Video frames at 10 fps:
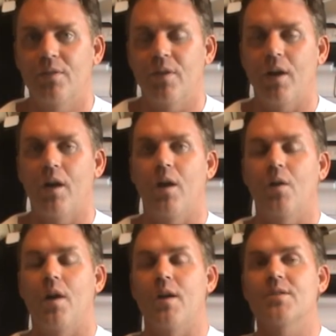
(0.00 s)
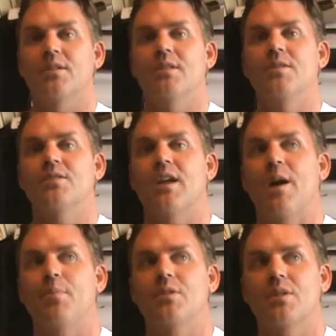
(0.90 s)
Uh, all of a sudden you
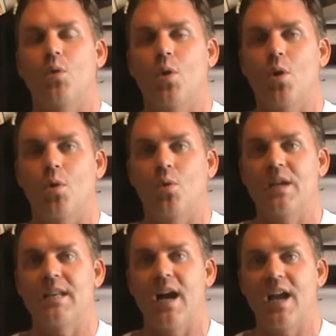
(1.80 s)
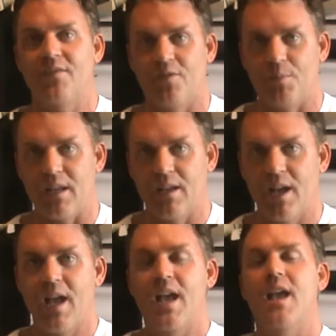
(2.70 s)
stop and you say, whoa, he died for me.
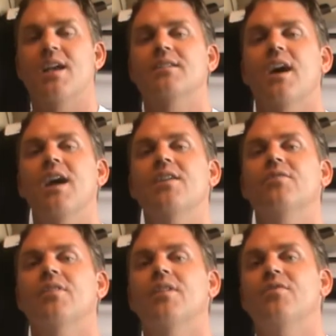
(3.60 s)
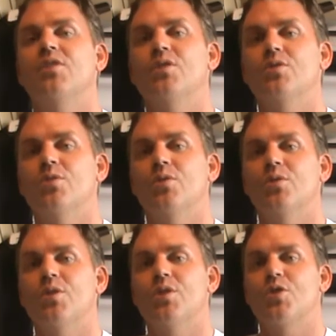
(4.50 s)
As I have loved you,
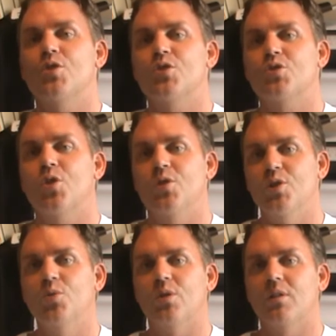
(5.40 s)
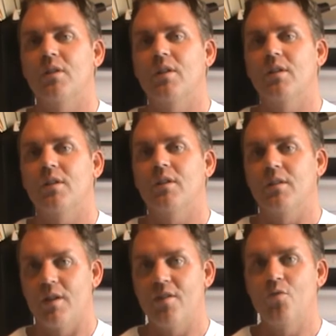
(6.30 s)
so you will
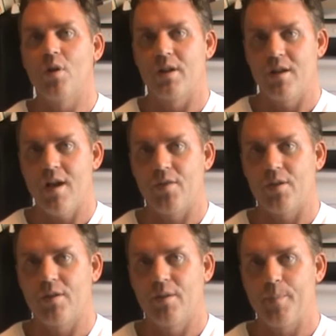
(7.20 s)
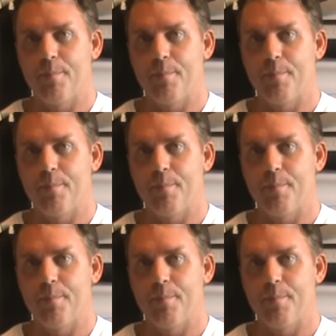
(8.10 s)
love one another.